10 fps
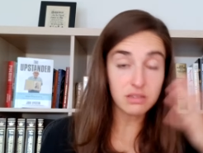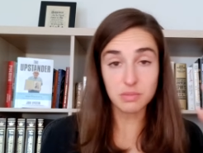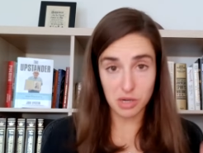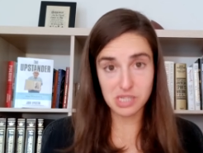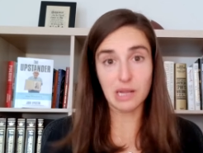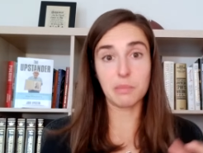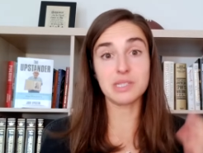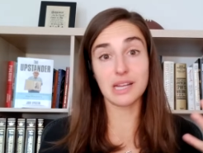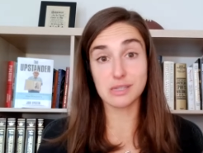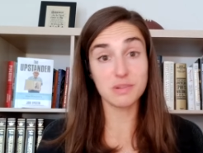small sample
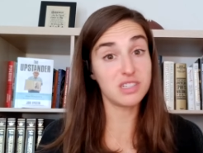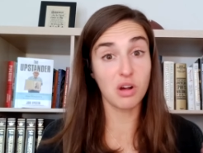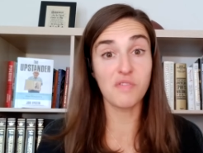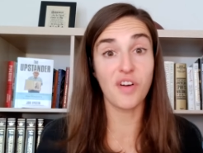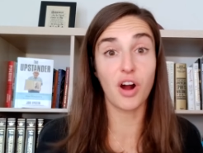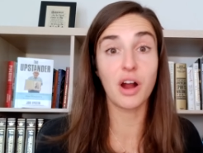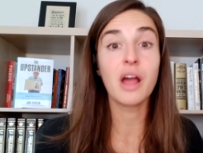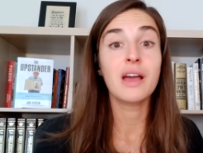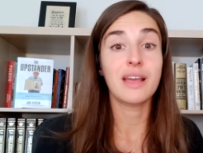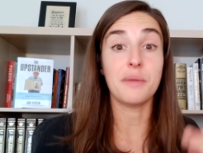size, but so far
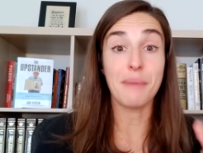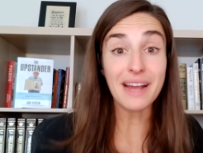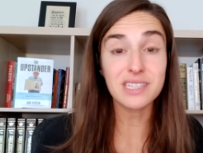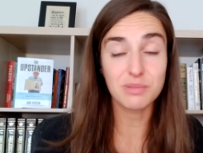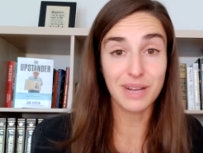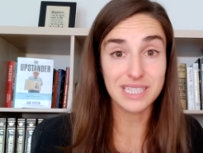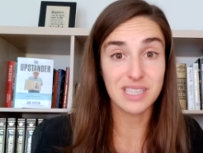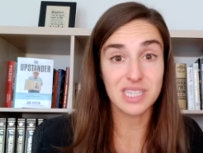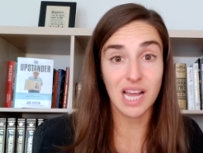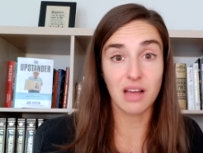can maximize
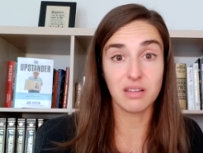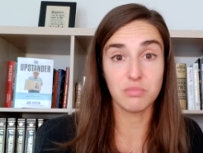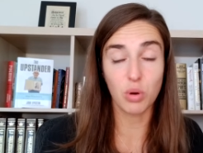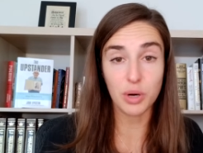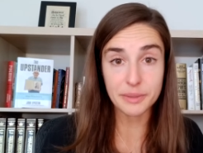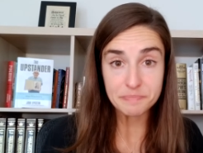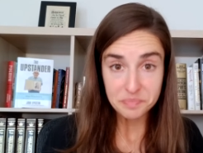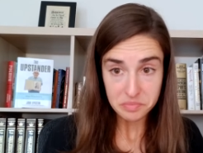the talent more.